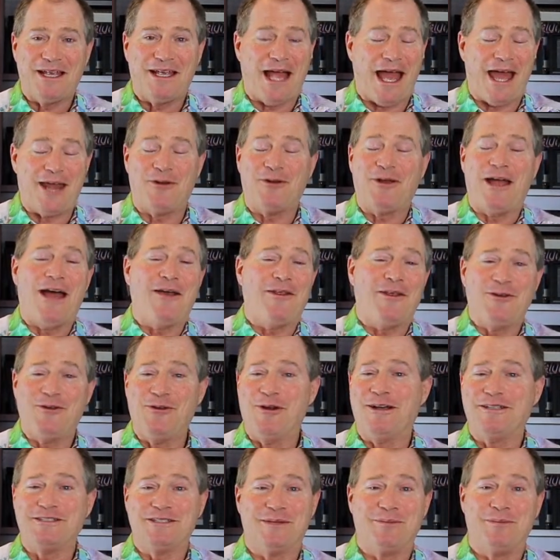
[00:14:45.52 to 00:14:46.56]
I don't know how they knew
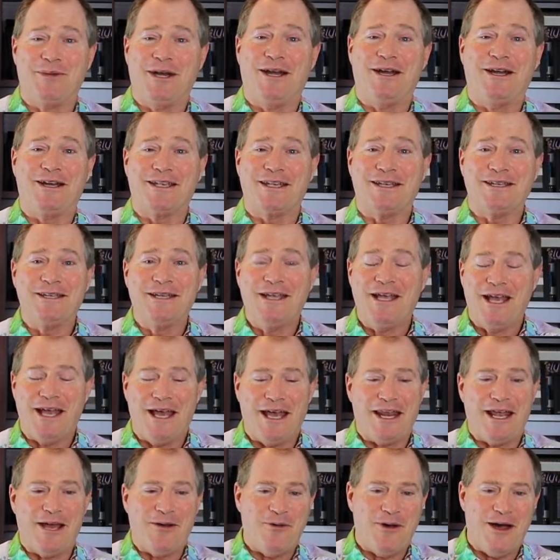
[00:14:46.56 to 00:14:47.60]
I was an American.
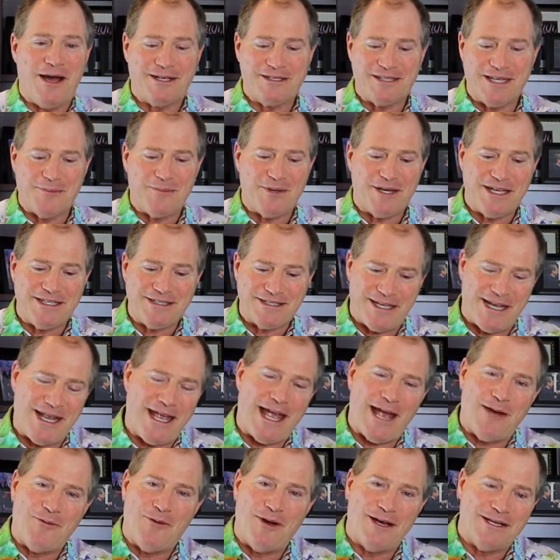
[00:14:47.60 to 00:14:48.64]
And I walked up and I said, hey,
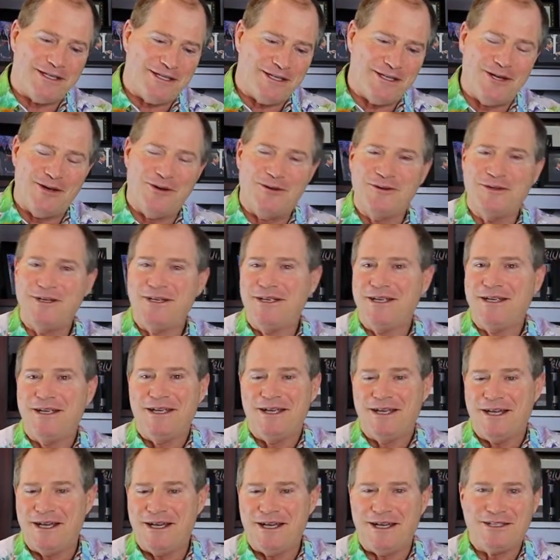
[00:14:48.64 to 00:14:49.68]
I want,
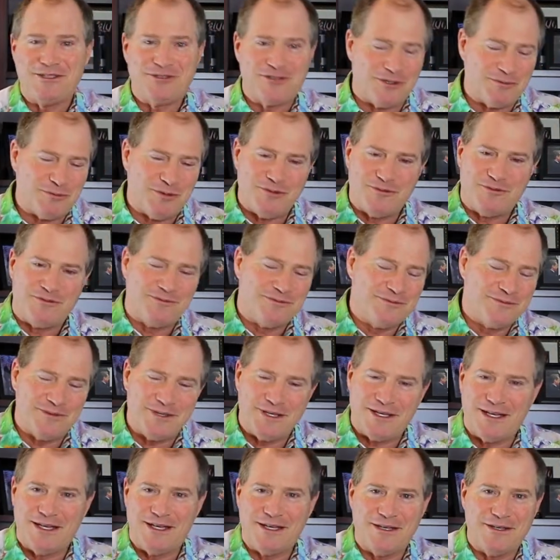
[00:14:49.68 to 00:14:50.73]
triple
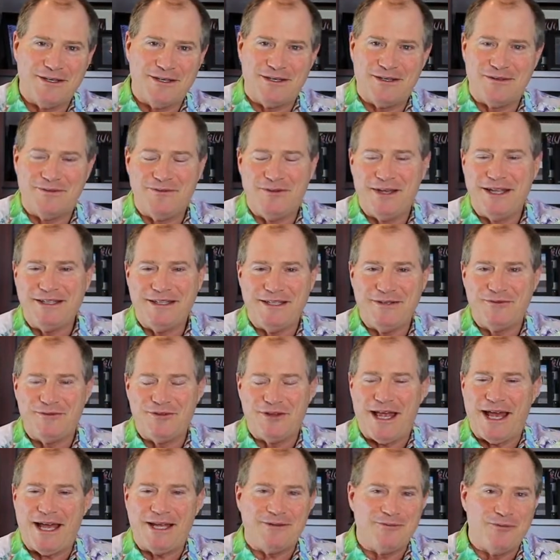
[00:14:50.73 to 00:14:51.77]
venti
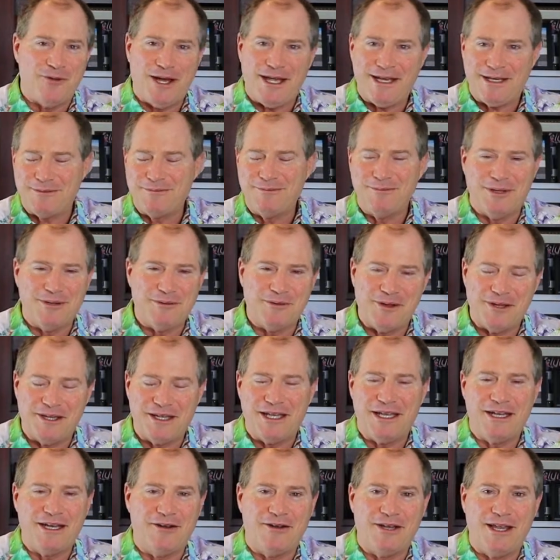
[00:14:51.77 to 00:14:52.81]
flat white, blah, blah, blah.
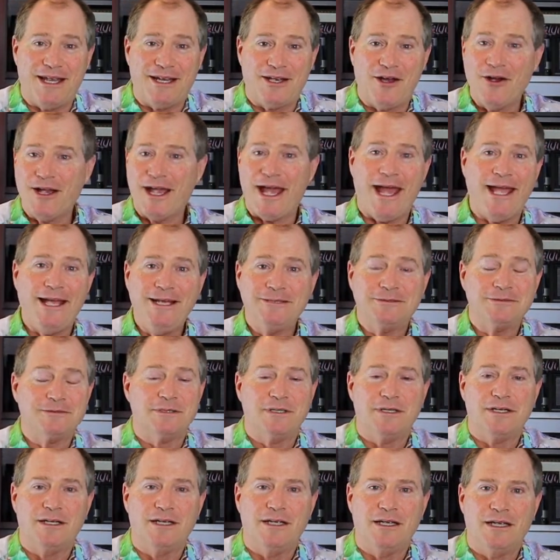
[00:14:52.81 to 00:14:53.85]
And they're like, okay.
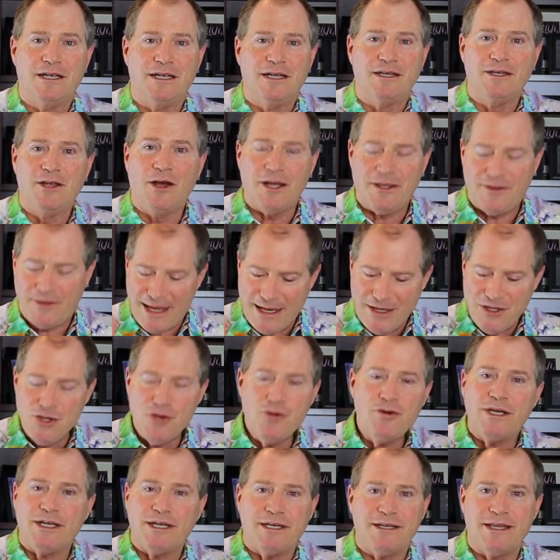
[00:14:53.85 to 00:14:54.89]
No, they
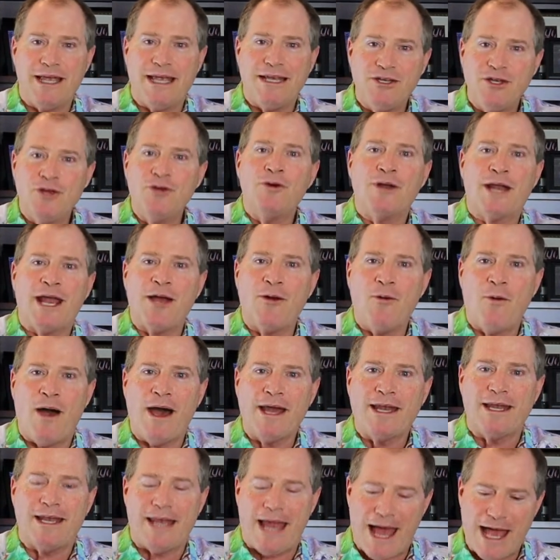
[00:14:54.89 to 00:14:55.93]
knew it. They knew what I
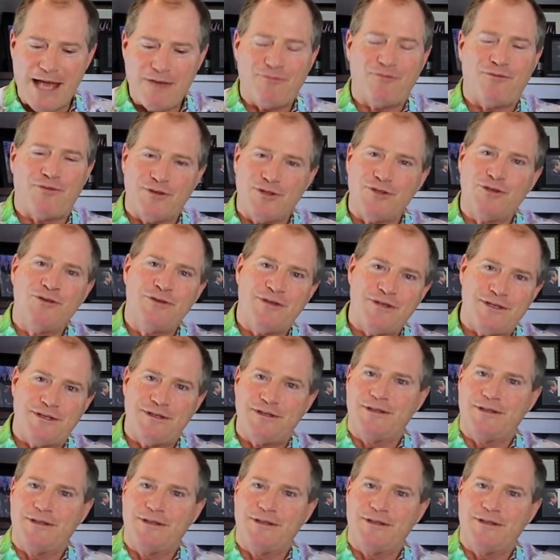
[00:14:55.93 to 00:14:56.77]
wanted. I flew